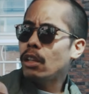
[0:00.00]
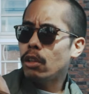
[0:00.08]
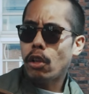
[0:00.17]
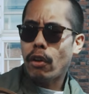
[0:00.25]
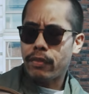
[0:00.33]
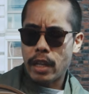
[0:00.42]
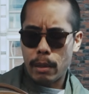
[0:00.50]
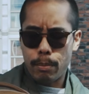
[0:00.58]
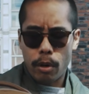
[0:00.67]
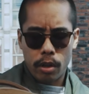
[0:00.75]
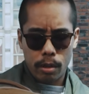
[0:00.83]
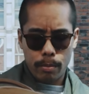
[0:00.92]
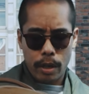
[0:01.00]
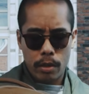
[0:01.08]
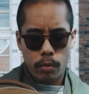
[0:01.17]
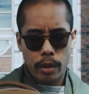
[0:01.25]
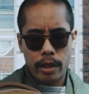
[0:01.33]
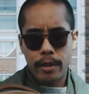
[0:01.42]
Love that pocket, by the
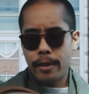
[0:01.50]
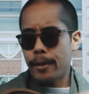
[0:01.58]
way.